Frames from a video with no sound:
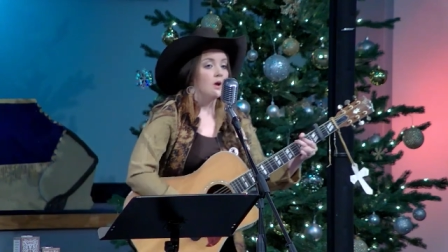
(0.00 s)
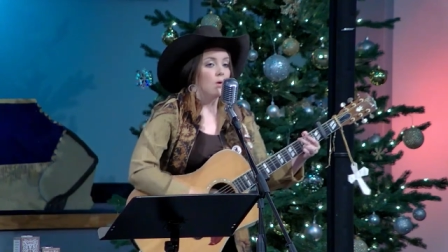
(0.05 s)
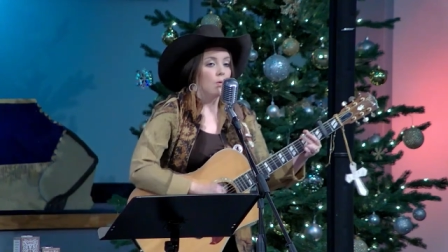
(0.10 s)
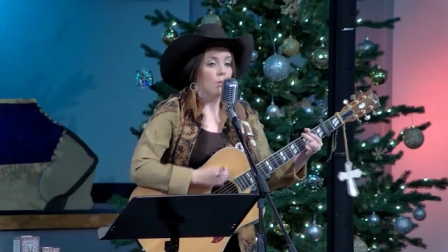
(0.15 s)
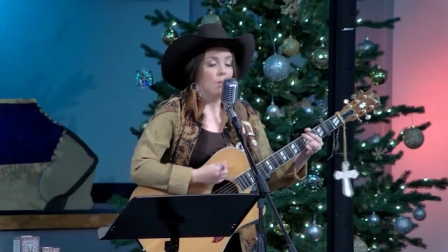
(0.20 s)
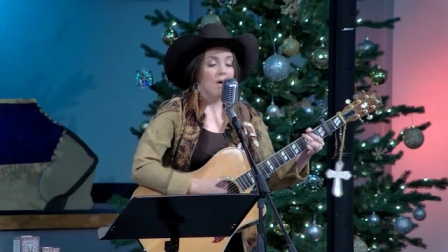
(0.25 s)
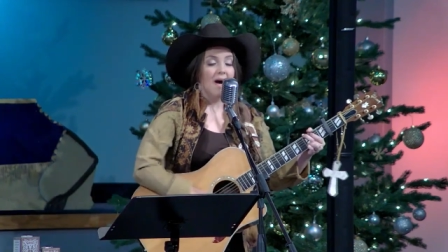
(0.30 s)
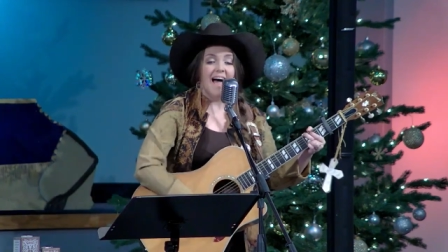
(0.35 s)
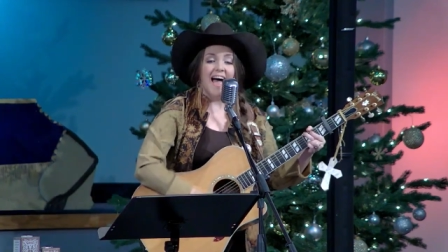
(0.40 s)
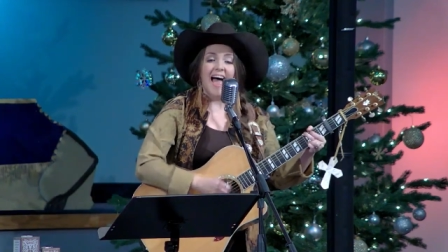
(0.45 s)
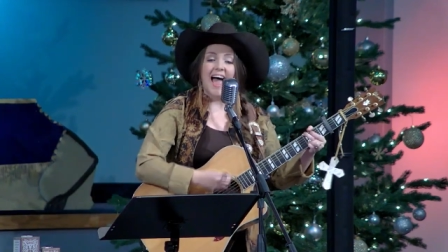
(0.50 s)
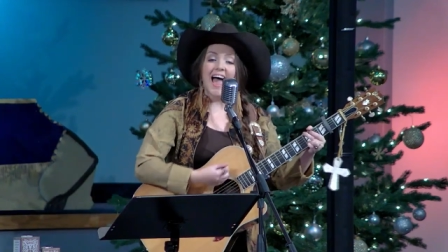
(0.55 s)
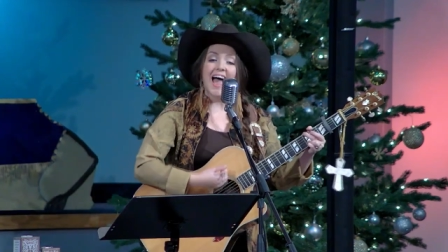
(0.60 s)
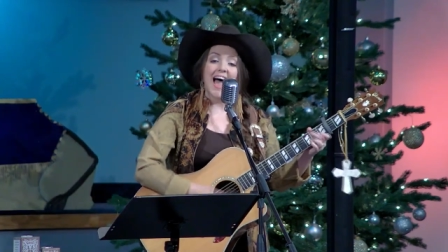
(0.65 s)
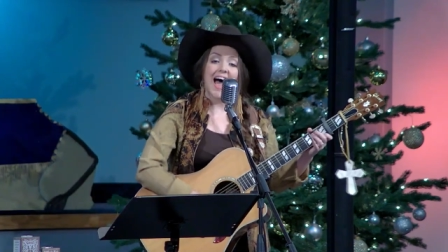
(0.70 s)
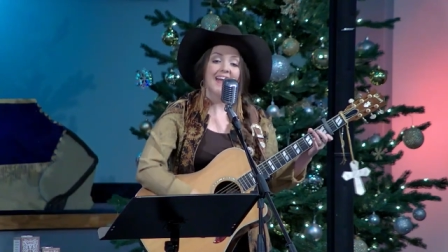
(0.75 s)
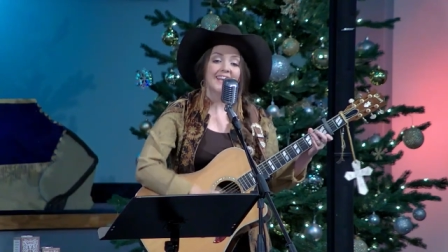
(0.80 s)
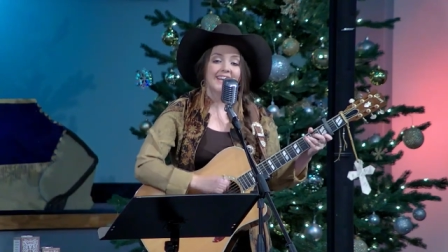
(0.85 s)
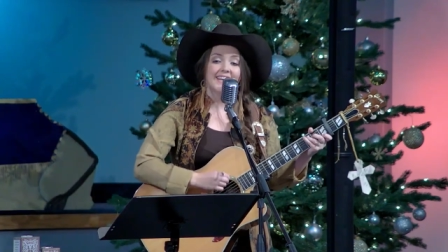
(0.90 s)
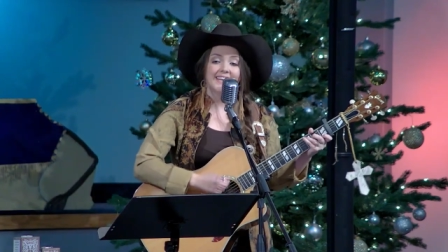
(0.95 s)

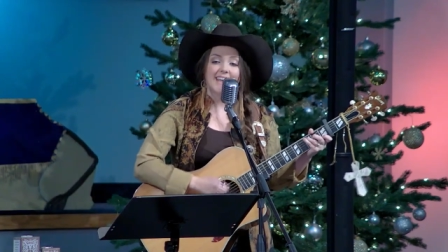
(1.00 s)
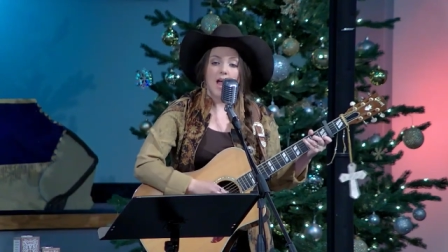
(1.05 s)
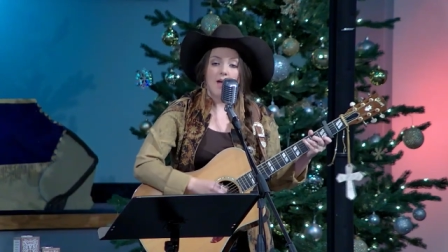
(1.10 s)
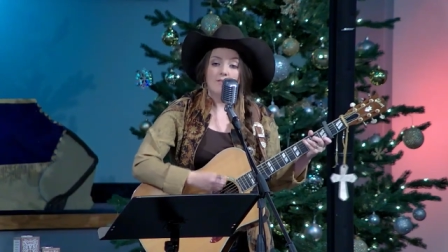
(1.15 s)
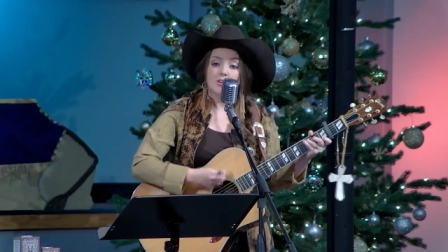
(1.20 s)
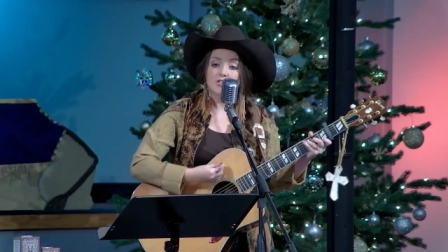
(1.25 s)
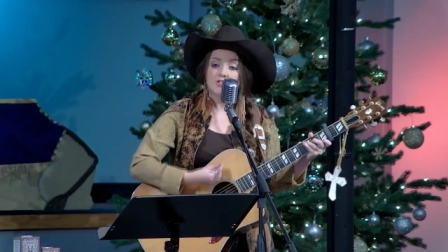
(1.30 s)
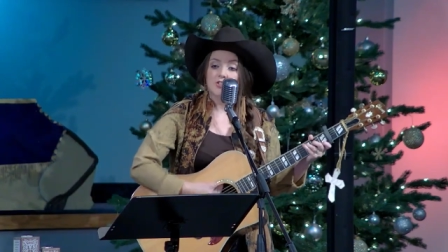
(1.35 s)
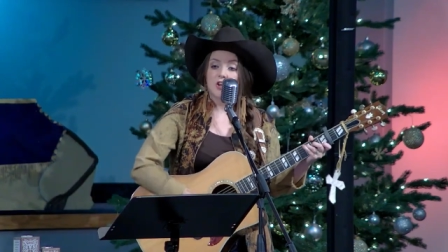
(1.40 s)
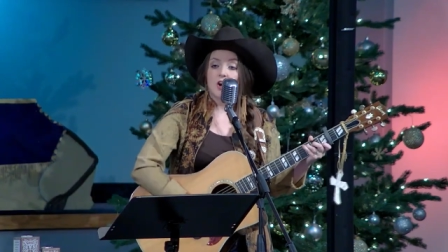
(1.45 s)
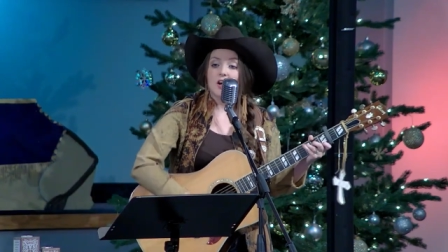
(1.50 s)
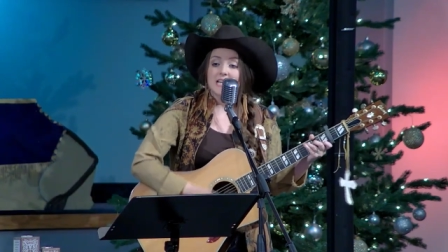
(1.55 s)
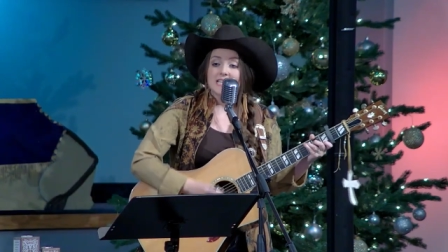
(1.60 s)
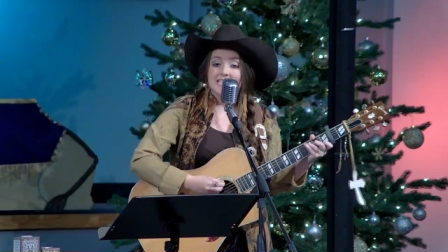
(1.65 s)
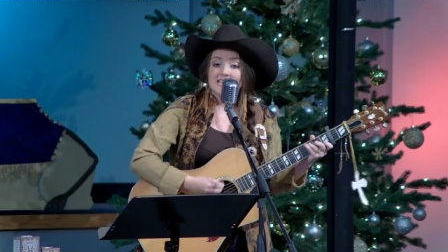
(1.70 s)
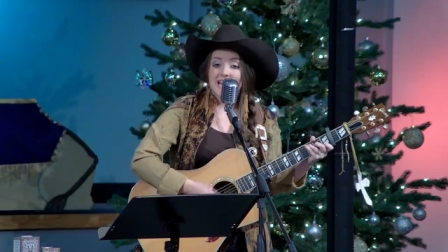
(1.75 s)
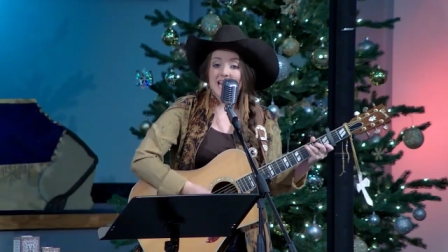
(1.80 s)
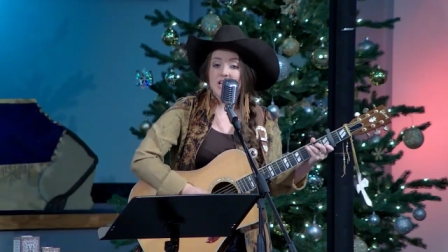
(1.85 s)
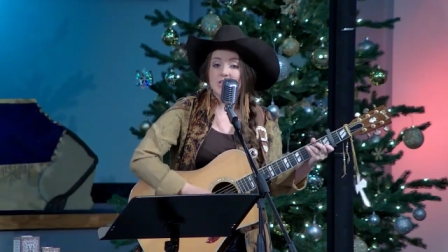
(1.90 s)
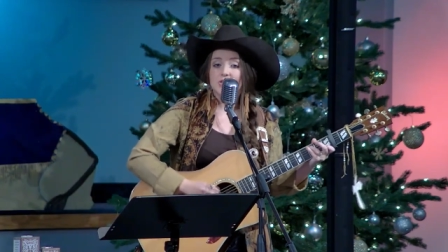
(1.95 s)
Well, I never saw
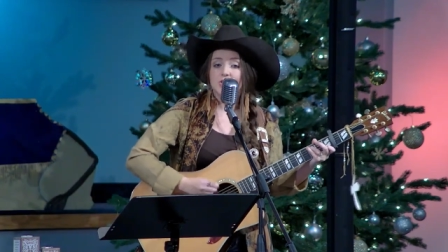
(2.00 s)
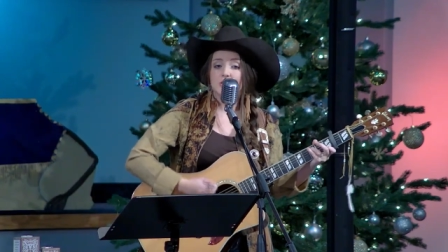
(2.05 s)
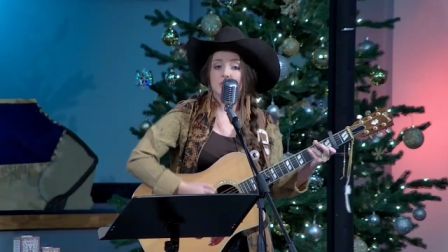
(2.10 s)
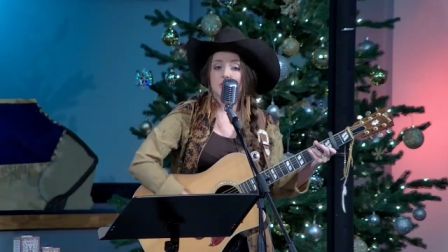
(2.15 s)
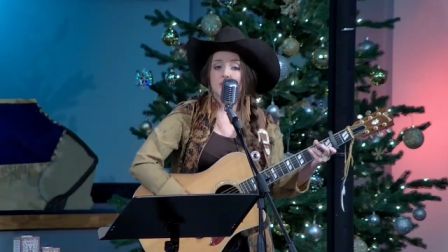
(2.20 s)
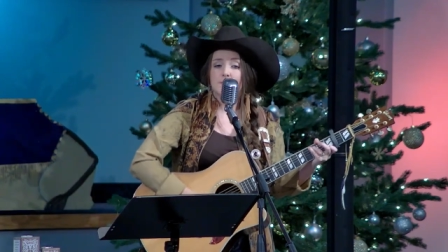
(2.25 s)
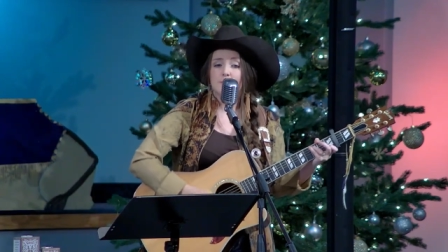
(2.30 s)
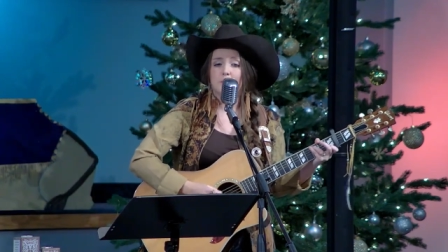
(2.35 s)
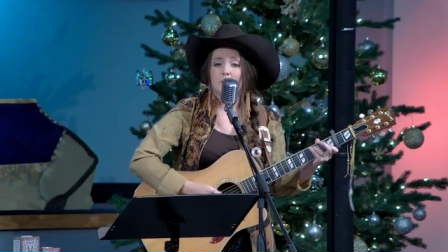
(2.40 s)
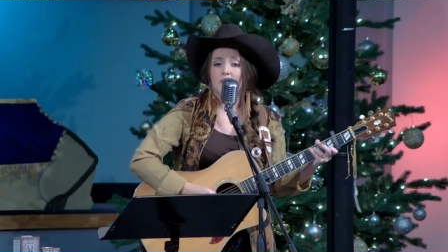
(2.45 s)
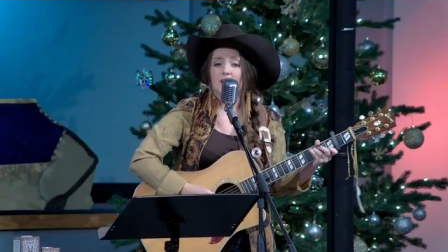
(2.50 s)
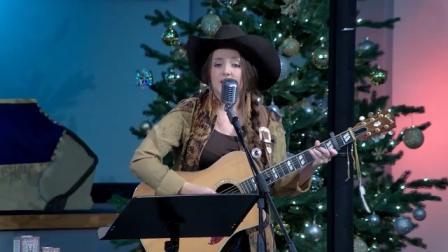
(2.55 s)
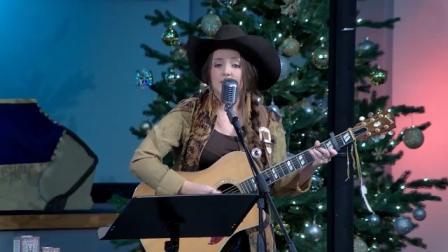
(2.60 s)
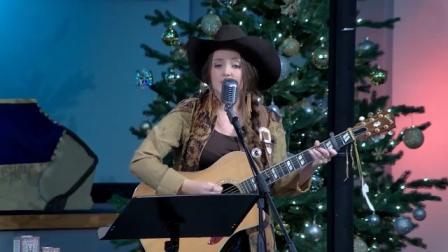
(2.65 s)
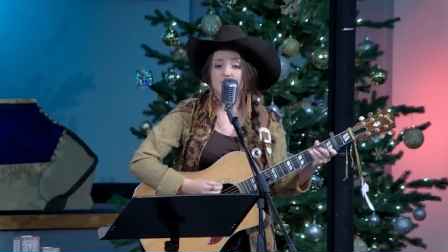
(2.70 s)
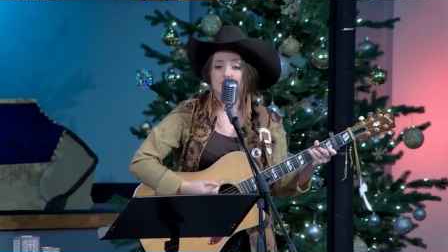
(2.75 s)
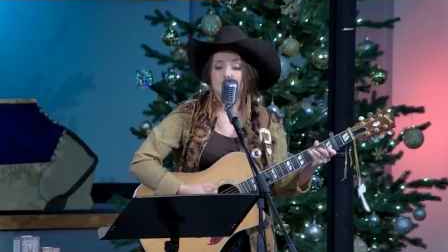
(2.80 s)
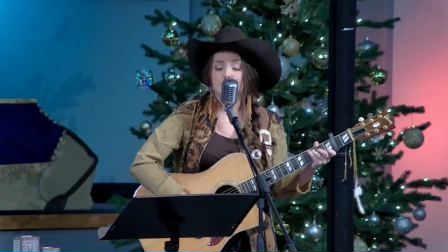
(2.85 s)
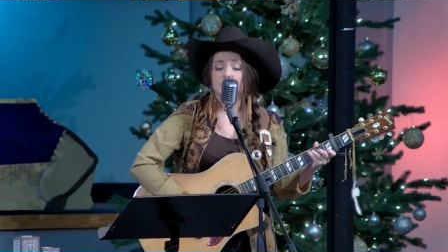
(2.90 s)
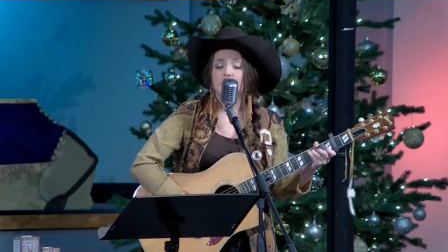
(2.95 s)
a dancer
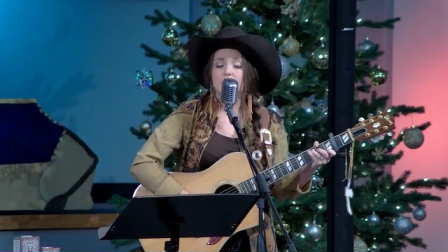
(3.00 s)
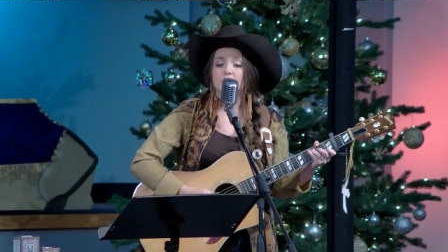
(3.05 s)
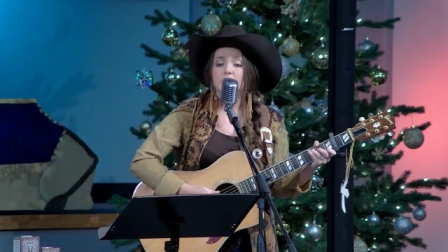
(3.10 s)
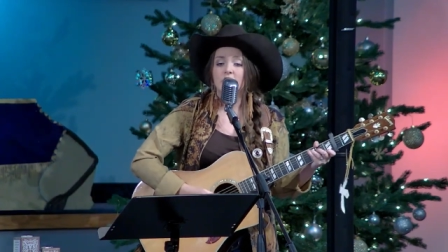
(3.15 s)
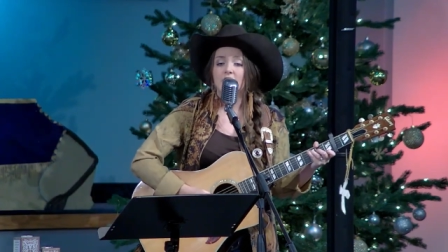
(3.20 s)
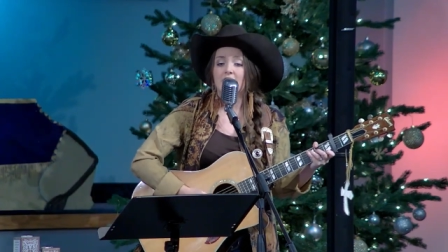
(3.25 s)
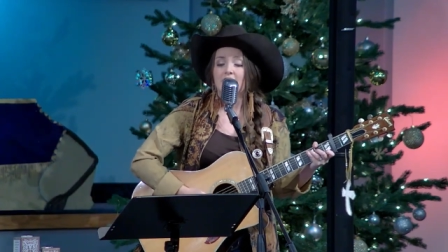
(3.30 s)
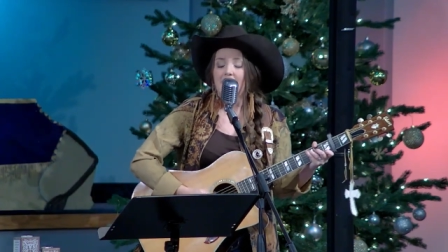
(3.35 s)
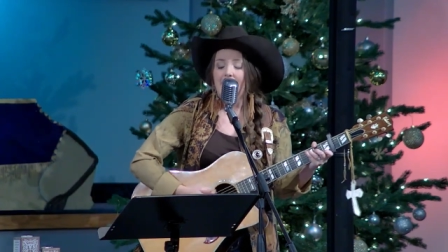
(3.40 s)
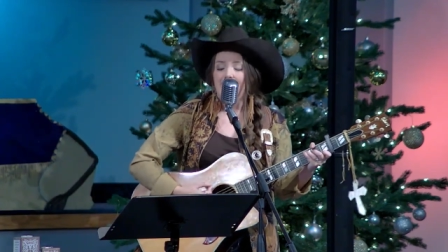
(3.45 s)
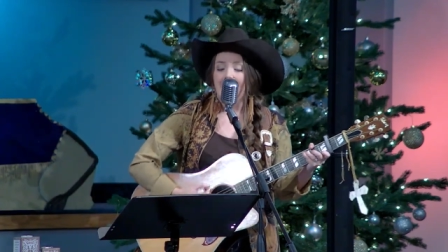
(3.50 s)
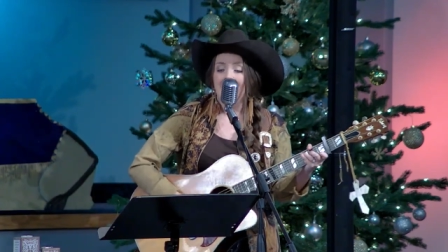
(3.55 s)
prancer.